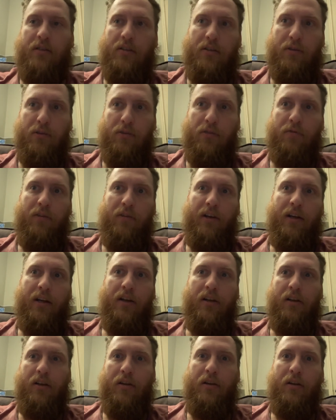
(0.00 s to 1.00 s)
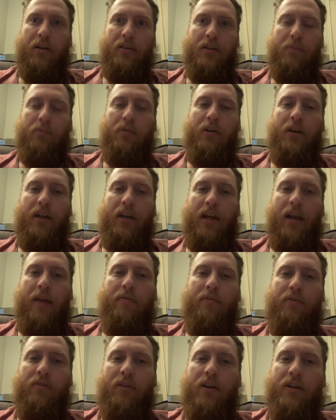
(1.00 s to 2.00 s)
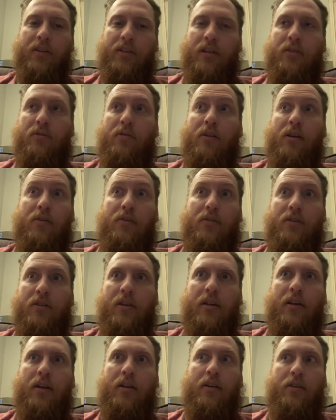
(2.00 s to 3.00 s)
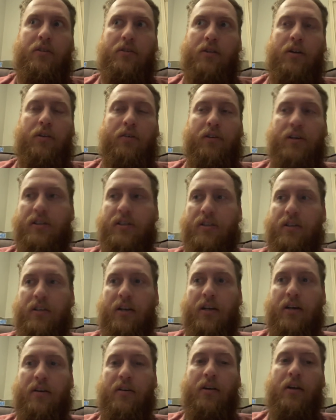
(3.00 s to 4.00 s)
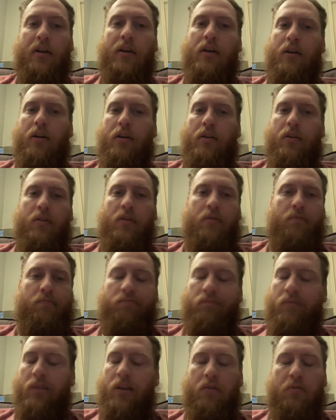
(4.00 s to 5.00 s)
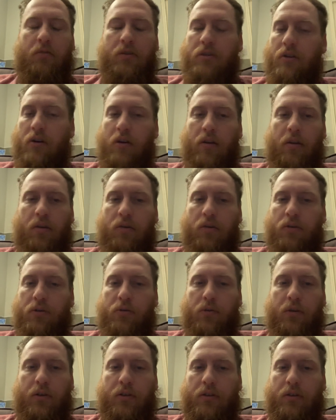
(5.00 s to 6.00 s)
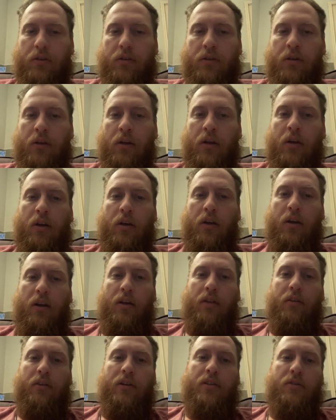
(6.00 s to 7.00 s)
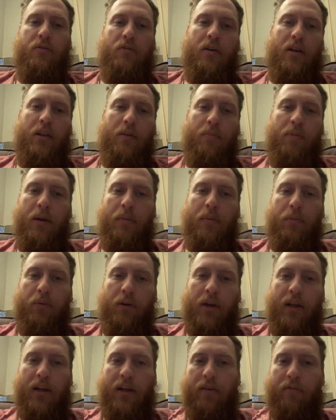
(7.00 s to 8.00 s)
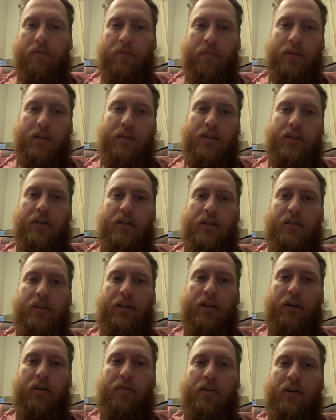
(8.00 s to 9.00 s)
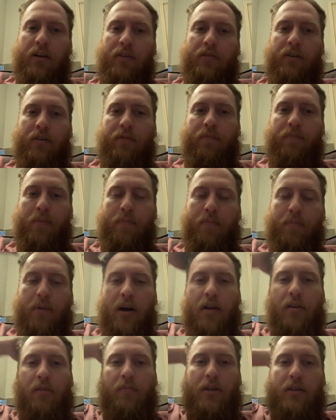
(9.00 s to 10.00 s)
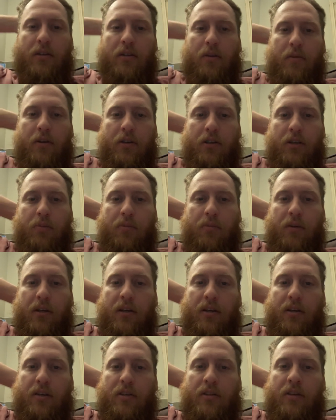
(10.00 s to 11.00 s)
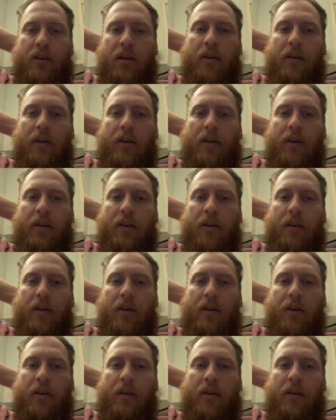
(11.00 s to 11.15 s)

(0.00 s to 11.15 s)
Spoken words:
it's sort of like a temporary camouflage. That's what I was thinking. I was trying to reason it out. It was none of those reasons. And the reason why the people hanging from the ceiling or whatever bother me so much is because